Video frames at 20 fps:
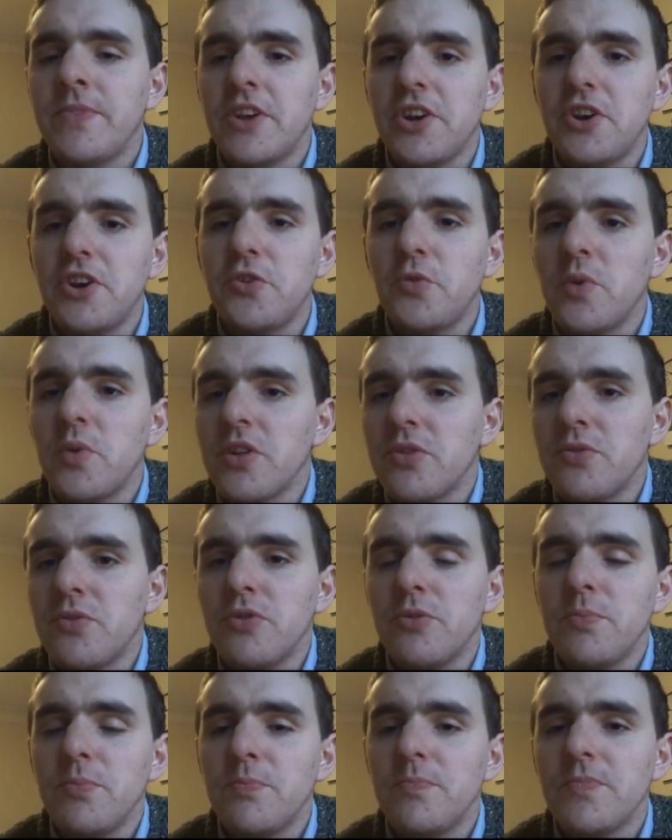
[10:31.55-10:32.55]
halfway through
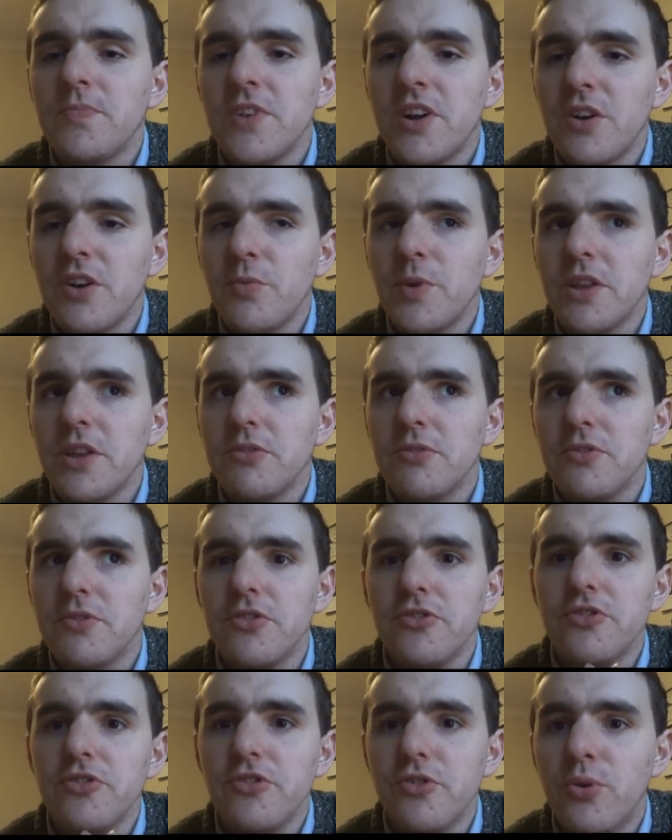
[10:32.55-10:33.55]
the, halfway through the
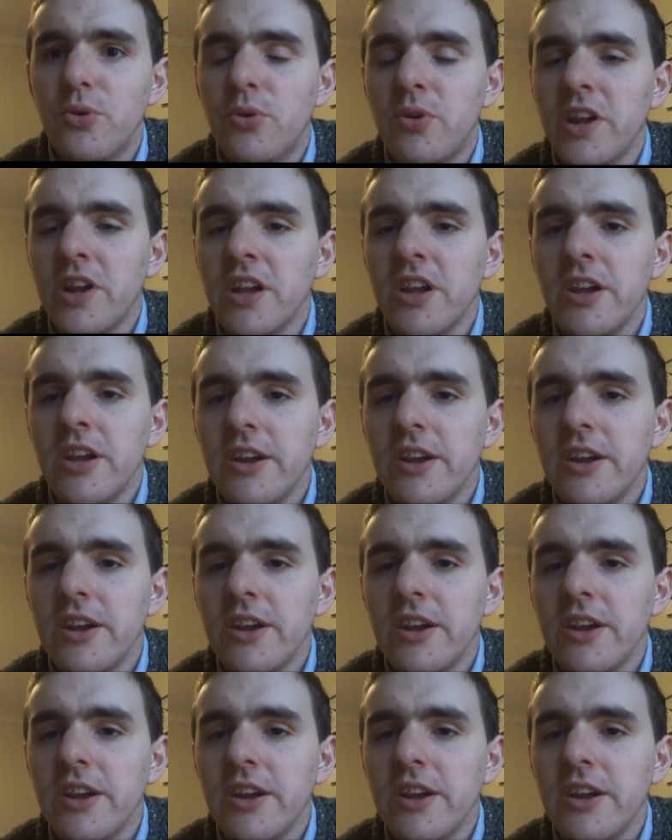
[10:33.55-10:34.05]
story,